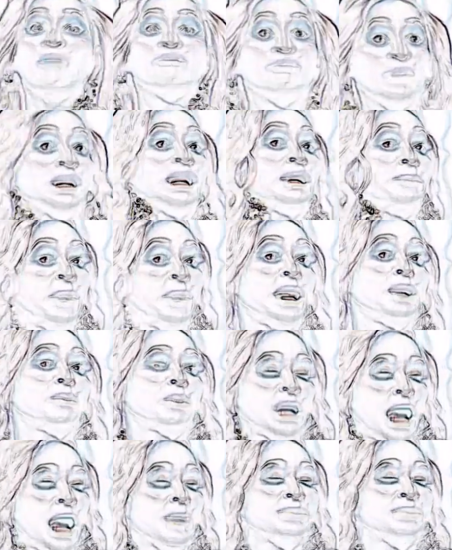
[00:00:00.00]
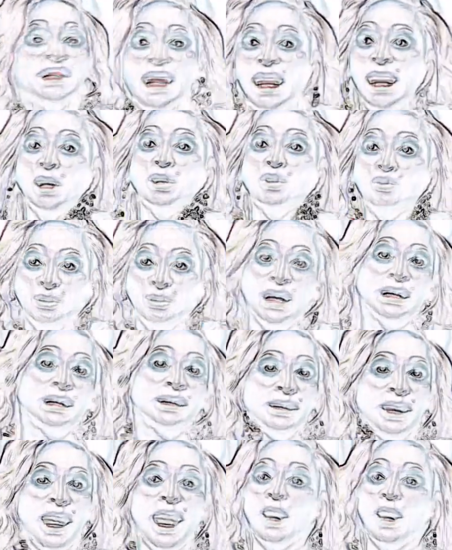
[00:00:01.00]
I really mean what I'm saying. You
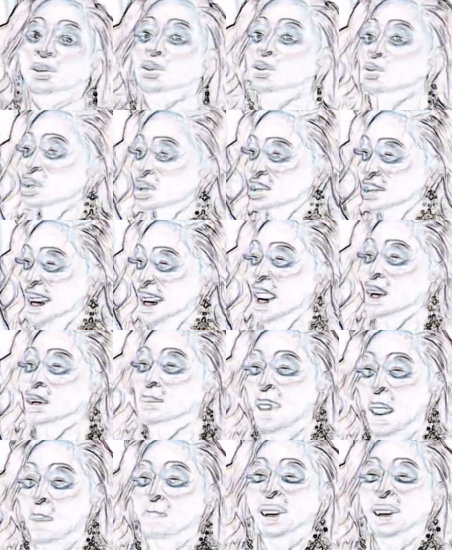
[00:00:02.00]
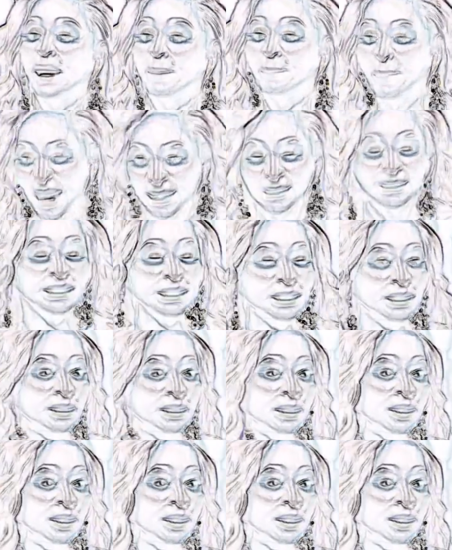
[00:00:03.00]
didn't care. You just cared about being messy.